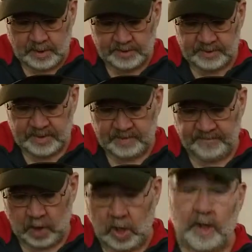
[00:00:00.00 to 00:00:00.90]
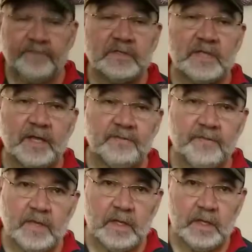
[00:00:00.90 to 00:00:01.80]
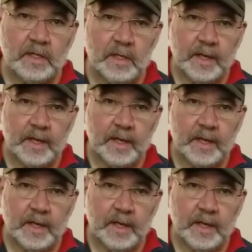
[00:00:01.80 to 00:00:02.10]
Instead of the offset V,